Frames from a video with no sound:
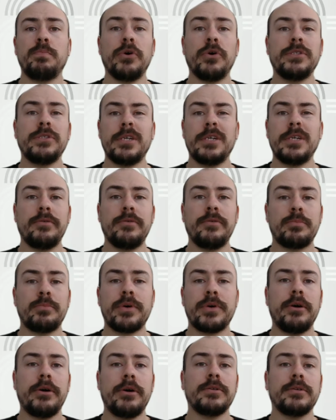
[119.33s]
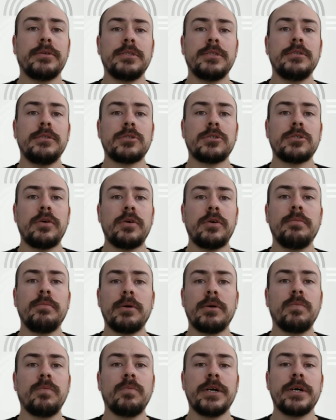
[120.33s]
pointing out the priorities. So in
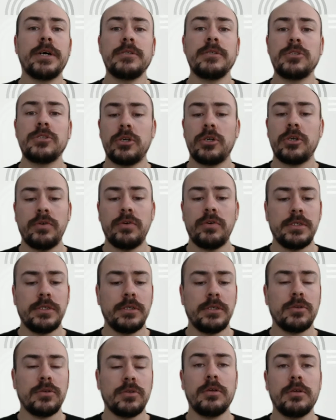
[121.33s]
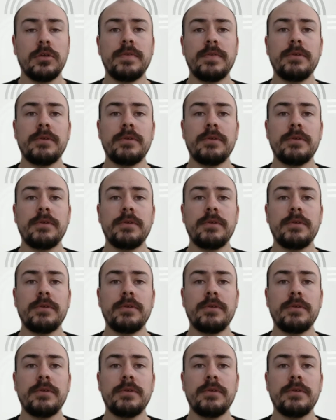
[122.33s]
modern work and security, it's all